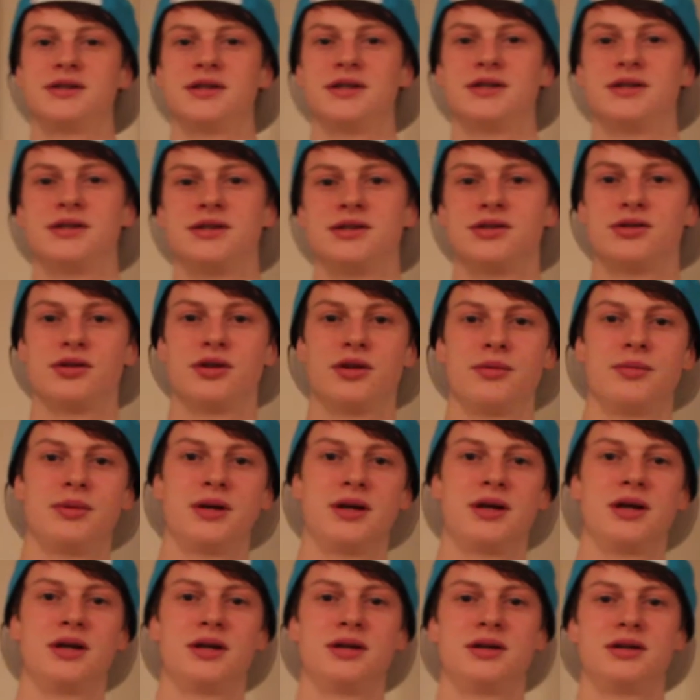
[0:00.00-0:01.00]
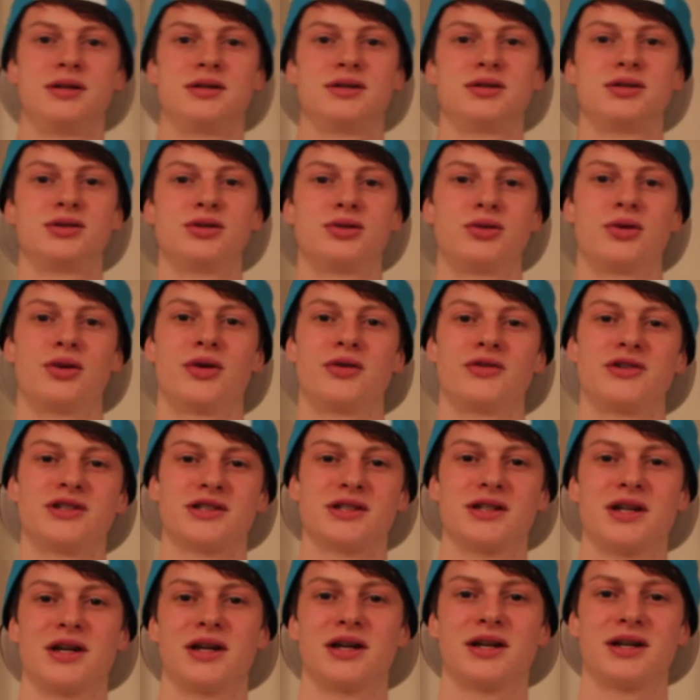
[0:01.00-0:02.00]
This is going to be sort of
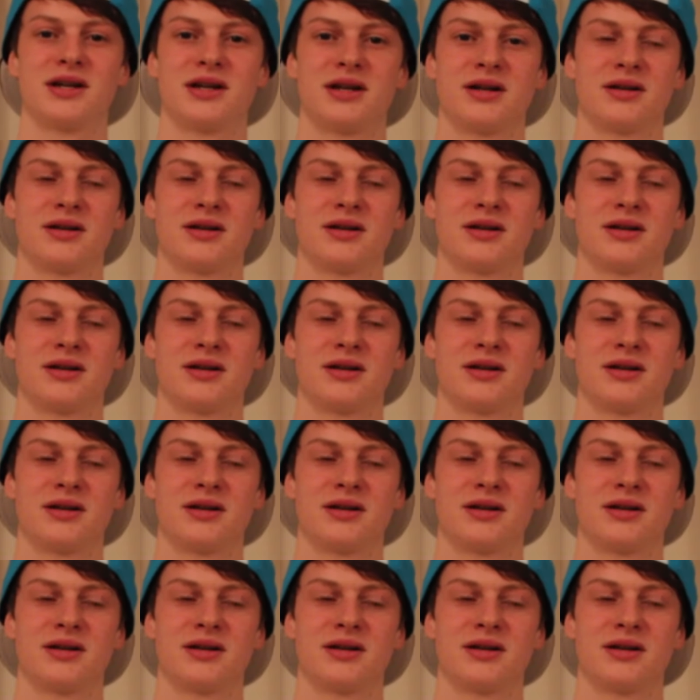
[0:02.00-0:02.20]
just like